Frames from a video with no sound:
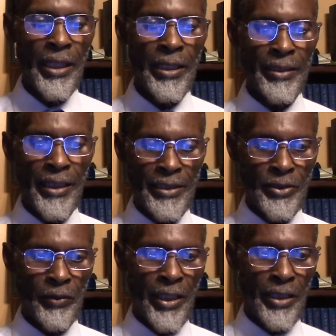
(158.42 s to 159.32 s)
and
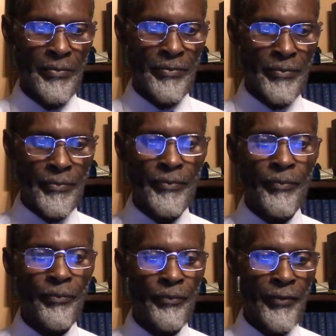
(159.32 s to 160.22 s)
that's why I'm
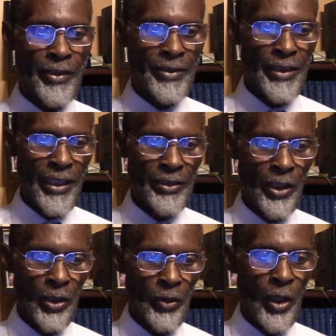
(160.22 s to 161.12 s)
saying
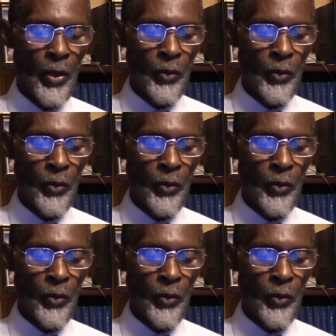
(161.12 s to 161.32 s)
now